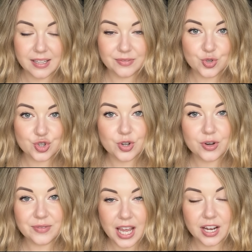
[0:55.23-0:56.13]
The future
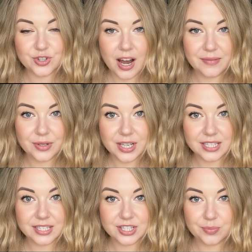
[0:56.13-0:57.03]
of air travel
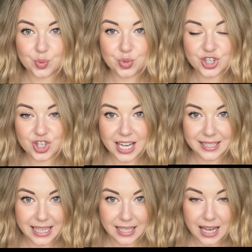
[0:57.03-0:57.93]
isn't smooth jet
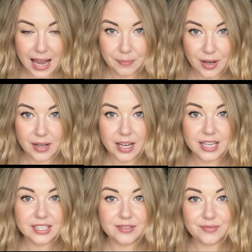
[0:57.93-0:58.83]
set glamour,
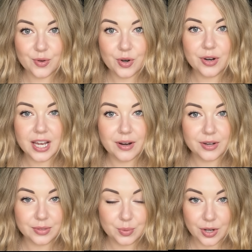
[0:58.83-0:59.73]
it's a full on
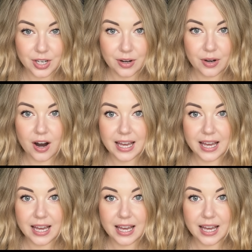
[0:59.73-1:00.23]
aerial rodeo.